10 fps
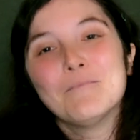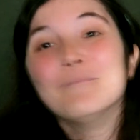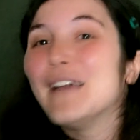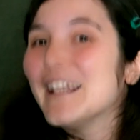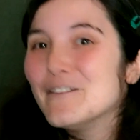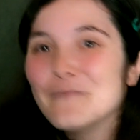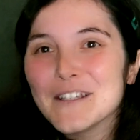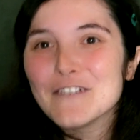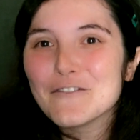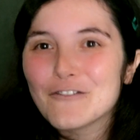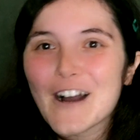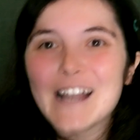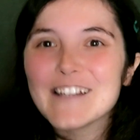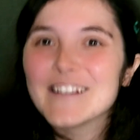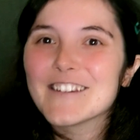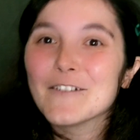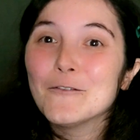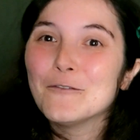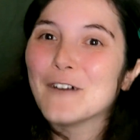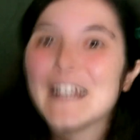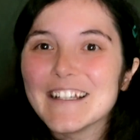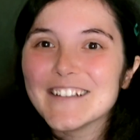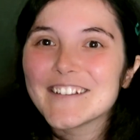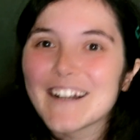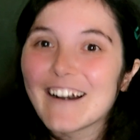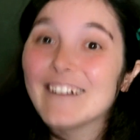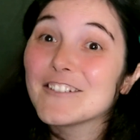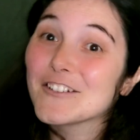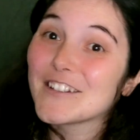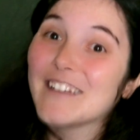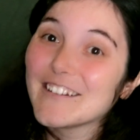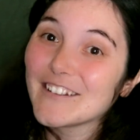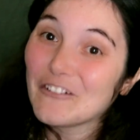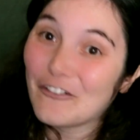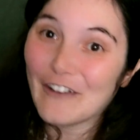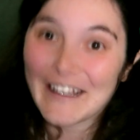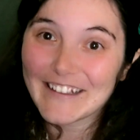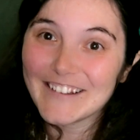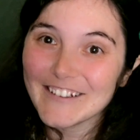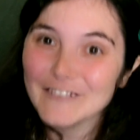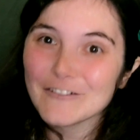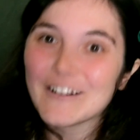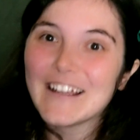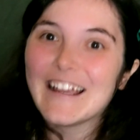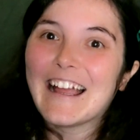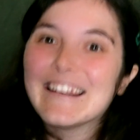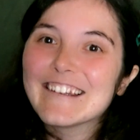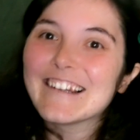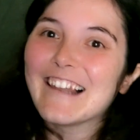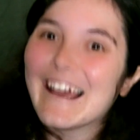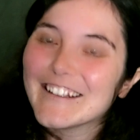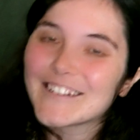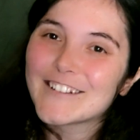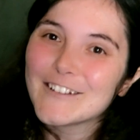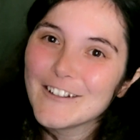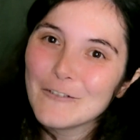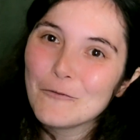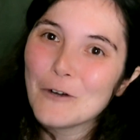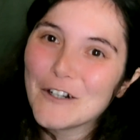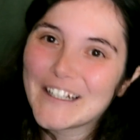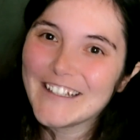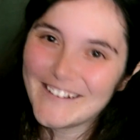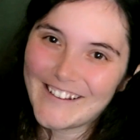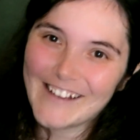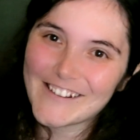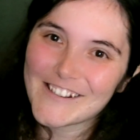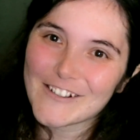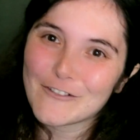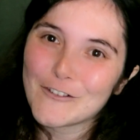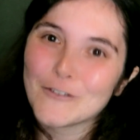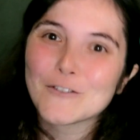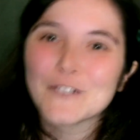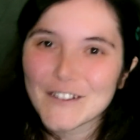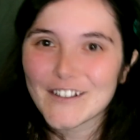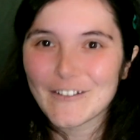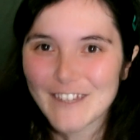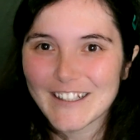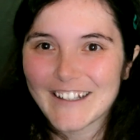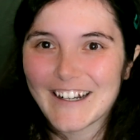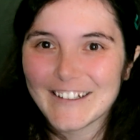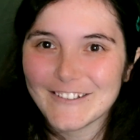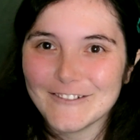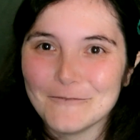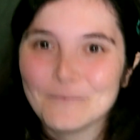Maybe find ways that are just as effective and less work intensive to do the same thing that I do.